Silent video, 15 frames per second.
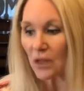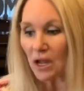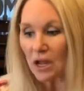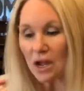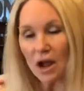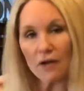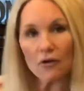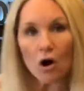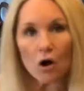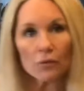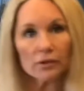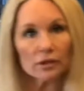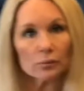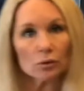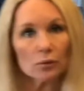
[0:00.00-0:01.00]
I've
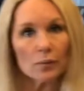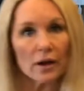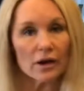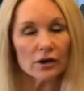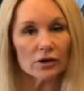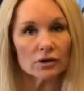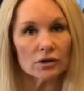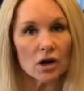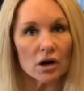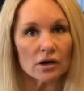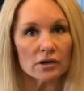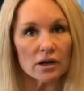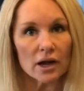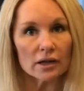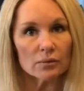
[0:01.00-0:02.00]
already prepared our
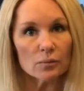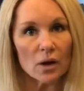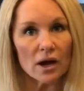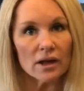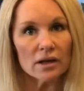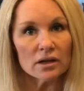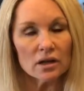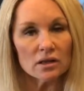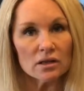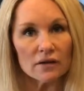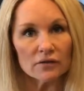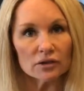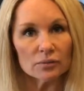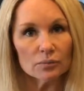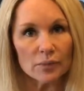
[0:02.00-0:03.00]
9x11